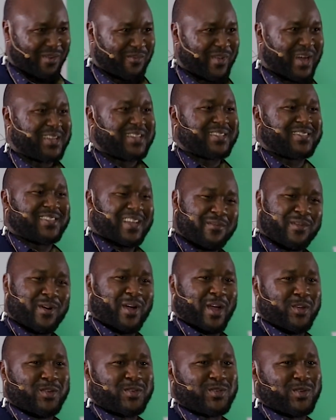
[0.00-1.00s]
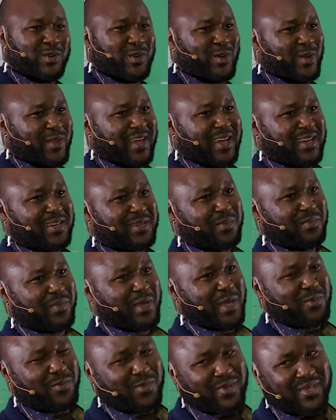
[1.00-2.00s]
But somehow I used to know that
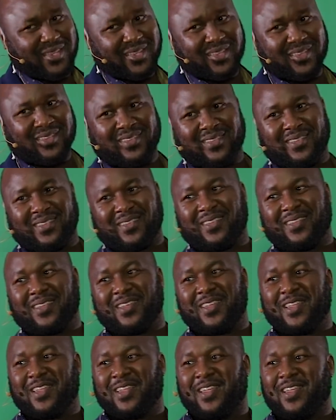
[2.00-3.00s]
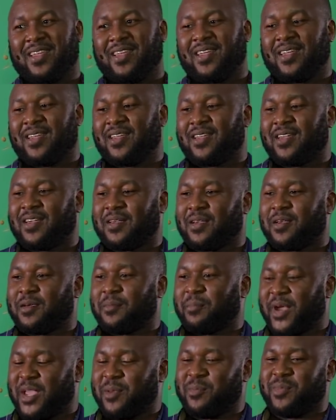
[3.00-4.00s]
maybe
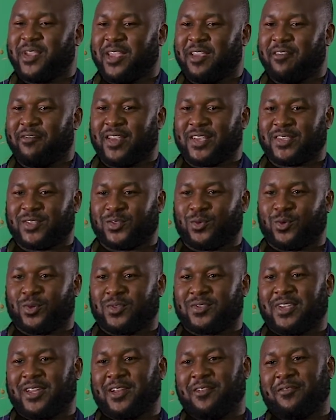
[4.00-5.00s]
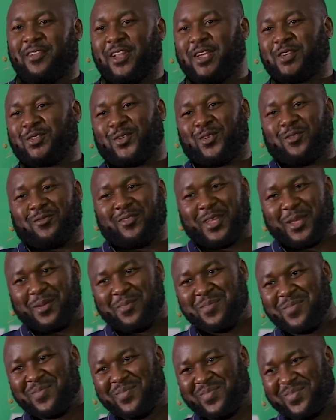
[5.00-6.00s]
my behaviors was a reflection of him.